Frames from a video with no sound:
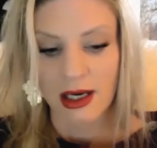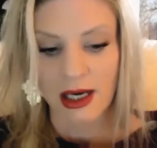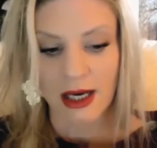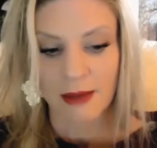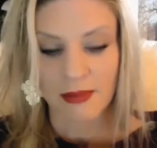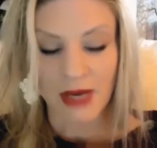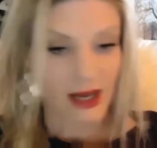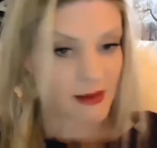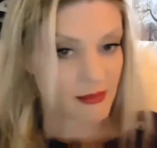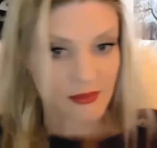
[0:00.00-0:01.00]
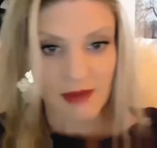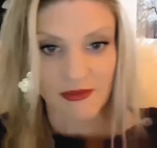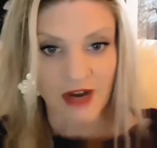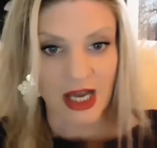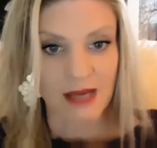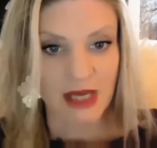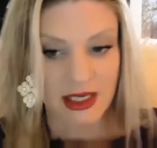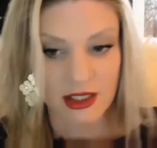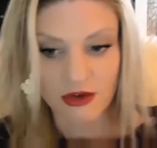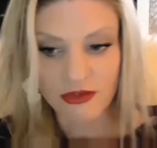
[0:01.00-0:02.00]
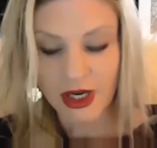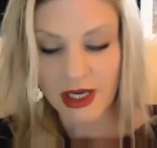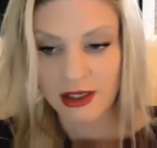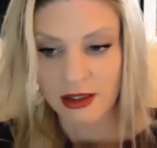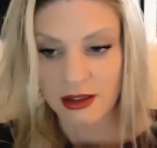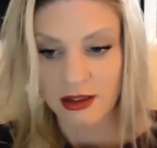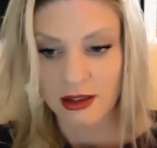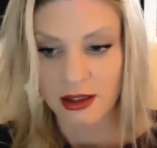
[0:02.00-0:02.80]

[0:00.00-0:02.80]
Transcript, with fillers: I'm fine. My kids are fine.